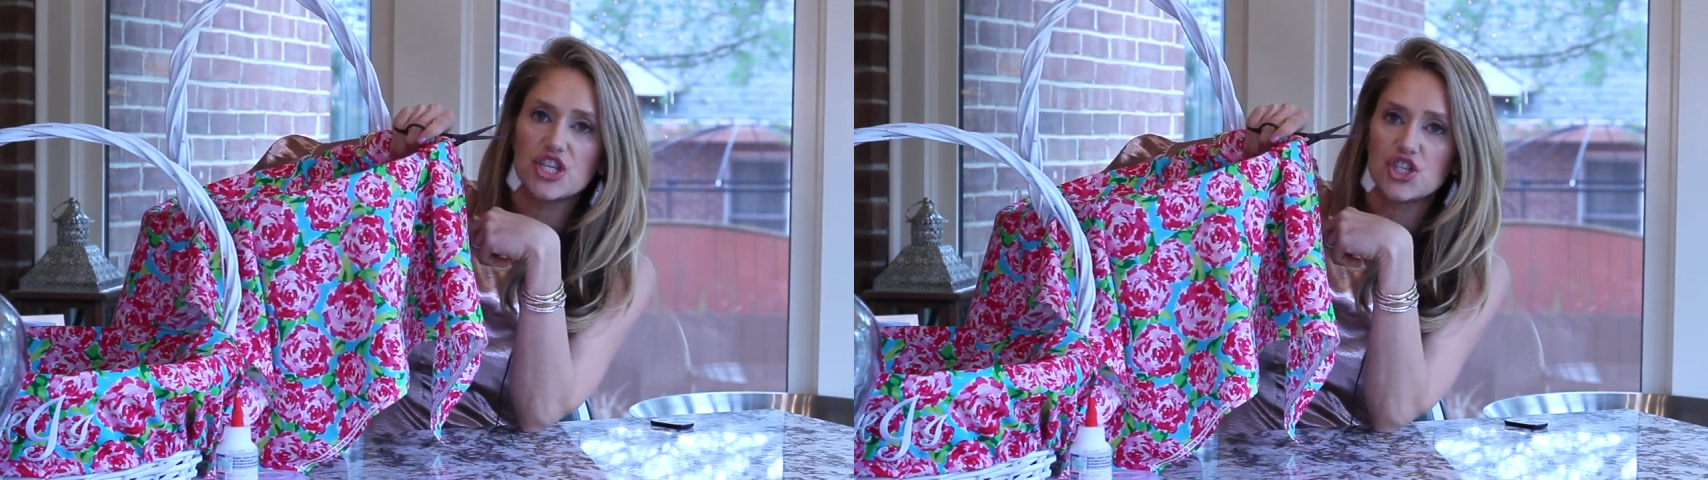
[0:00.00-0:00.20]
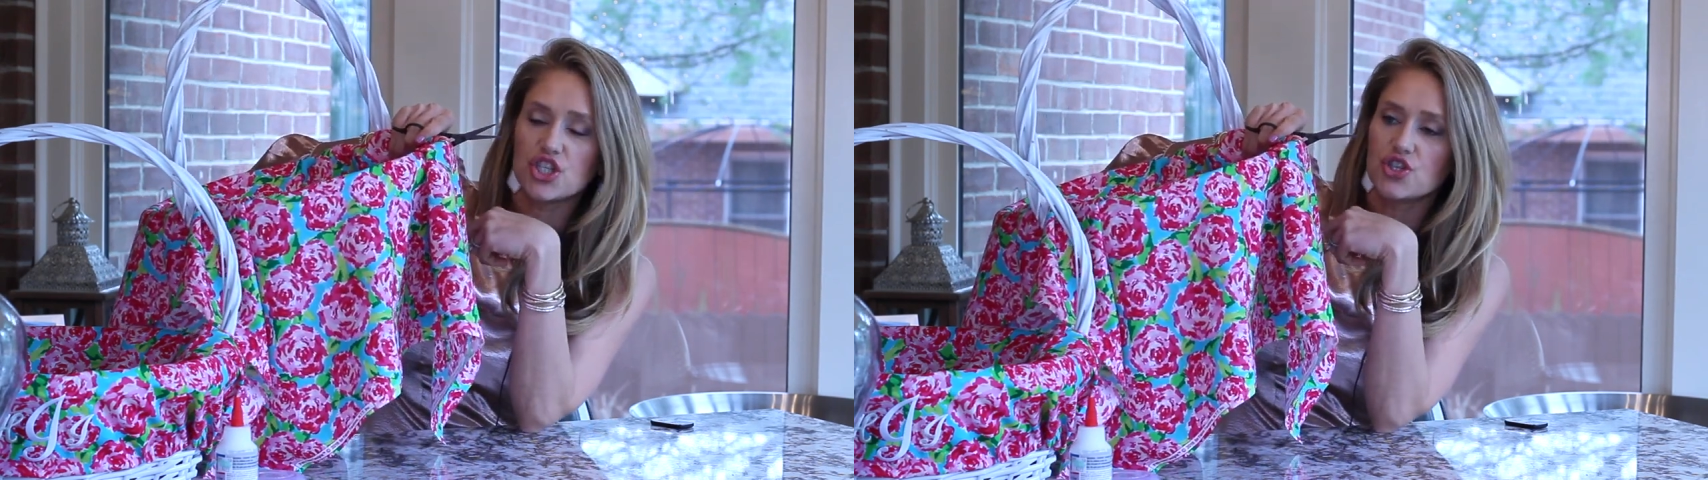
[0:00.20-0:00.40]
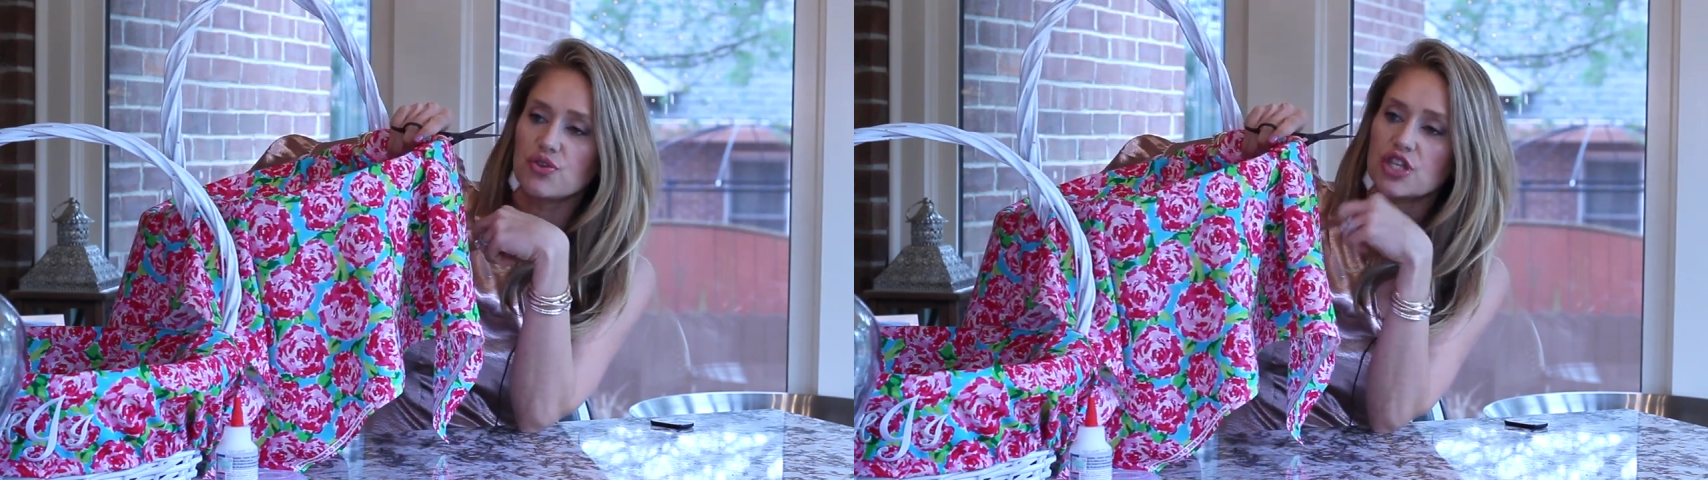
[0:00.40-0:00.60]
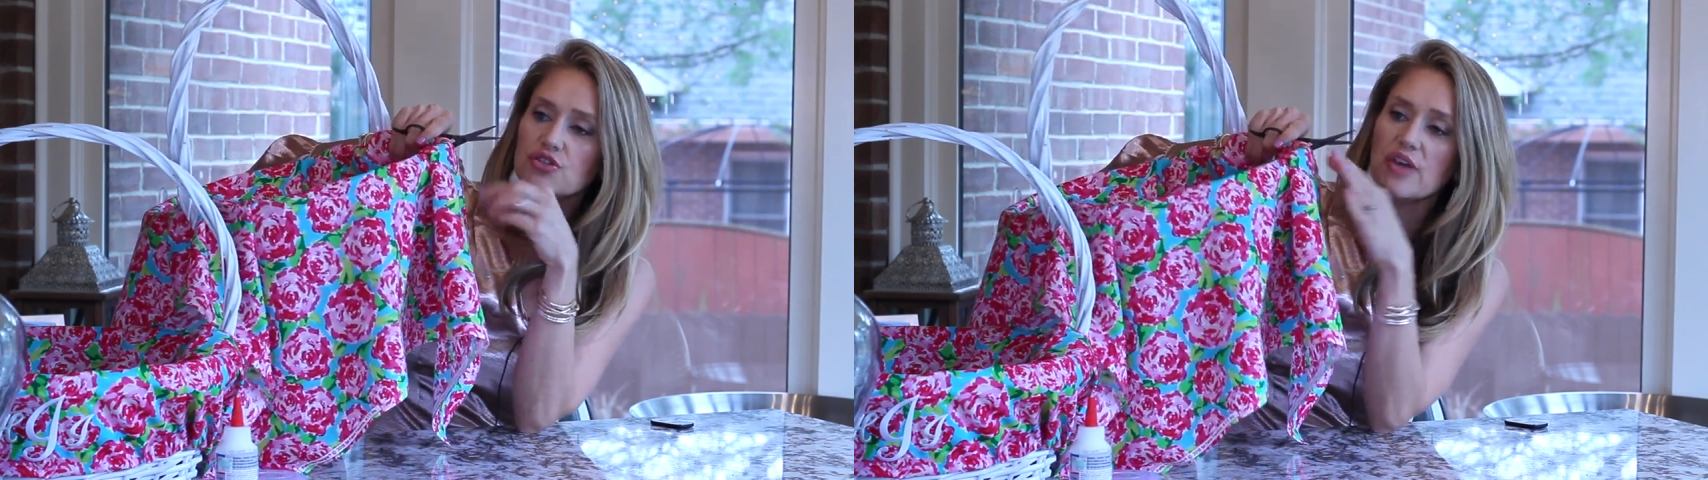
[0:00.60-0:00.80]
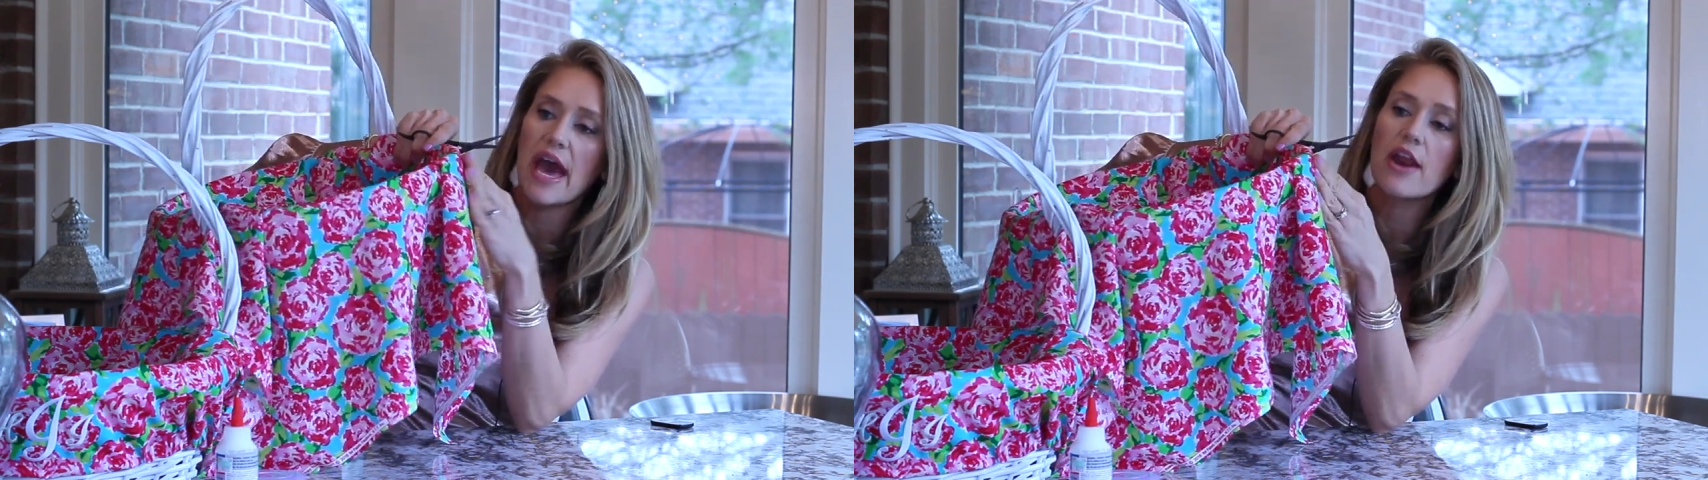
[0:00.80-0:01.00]
inches, you can
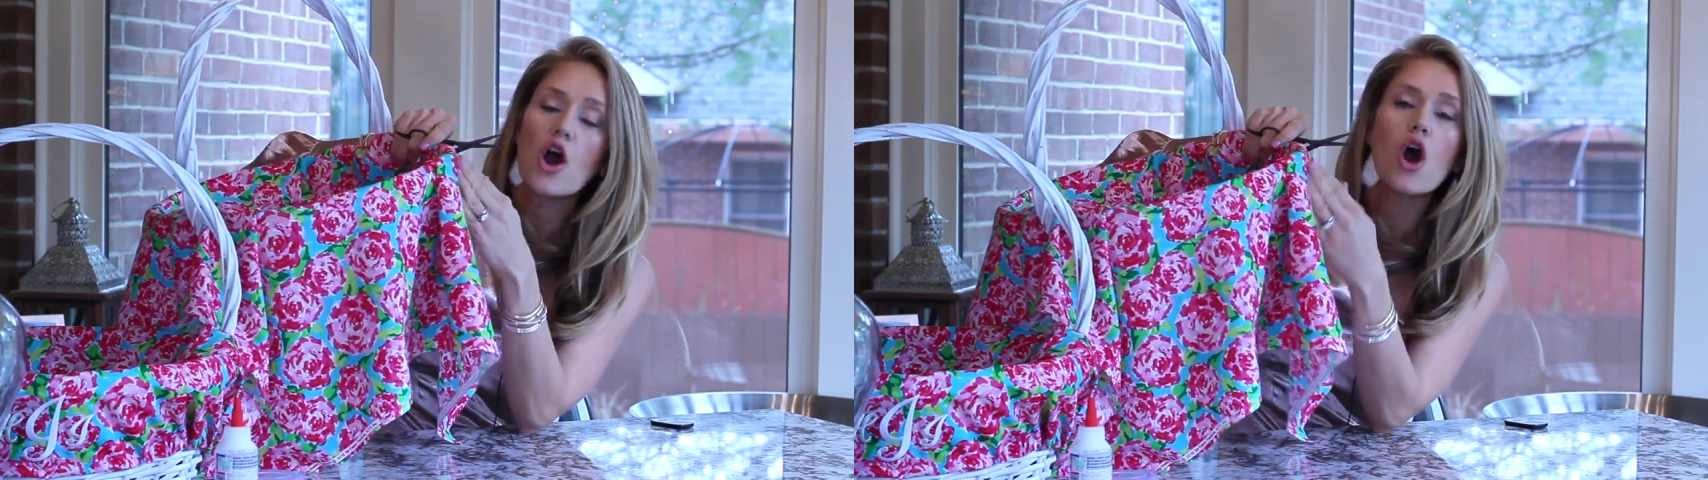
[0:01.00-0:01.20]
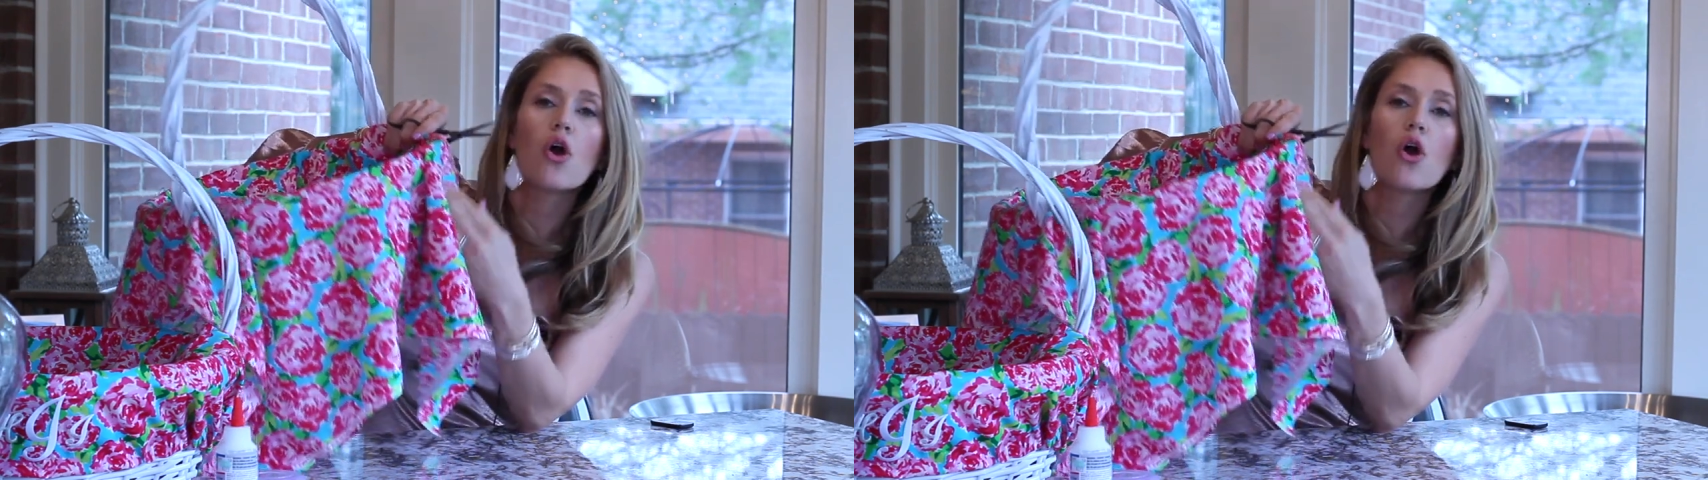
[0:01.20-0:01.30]
do that,